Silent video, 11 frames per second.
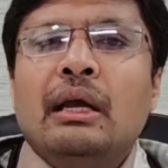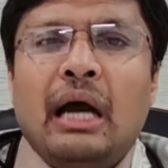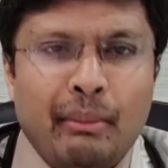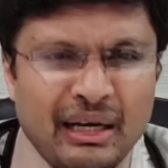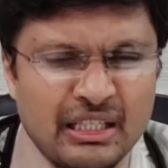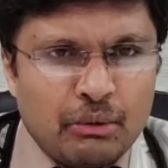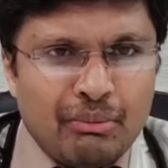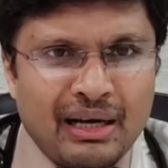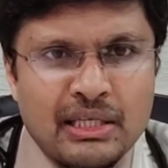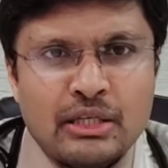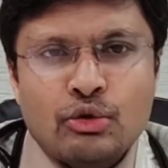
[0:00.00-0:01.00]
amongst the
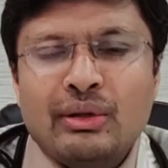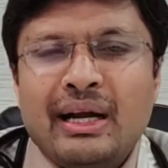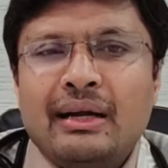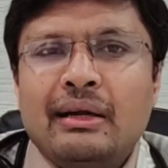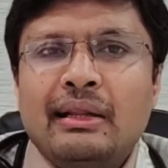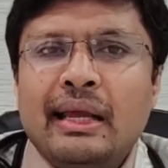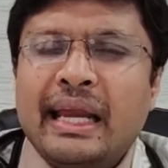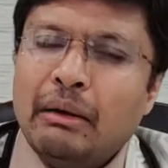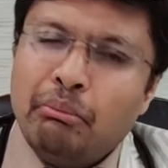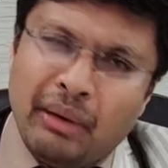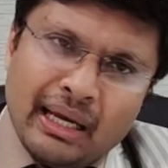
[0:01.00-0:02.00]
masses so that they
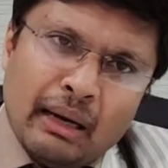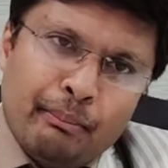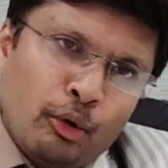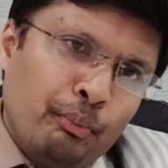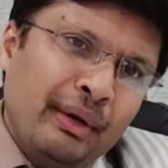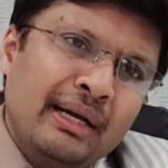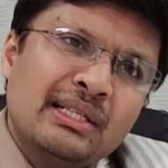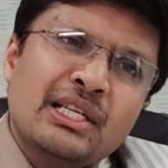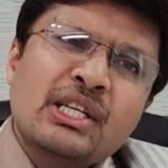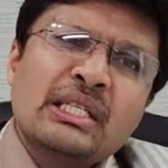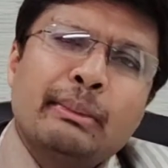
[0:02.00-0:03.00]
can make appropriate
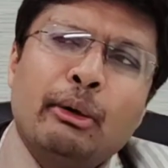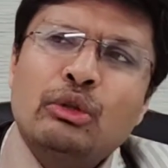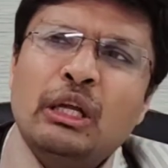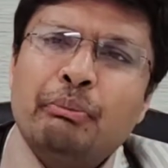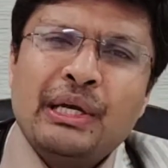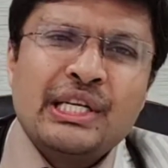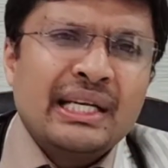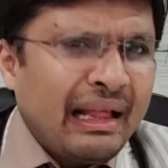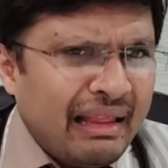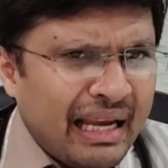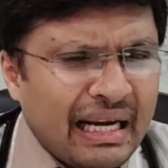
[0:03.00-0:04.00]
decisions about their patient
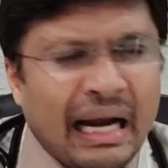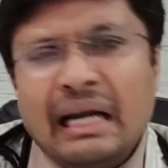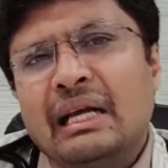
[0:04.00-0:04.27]
and they can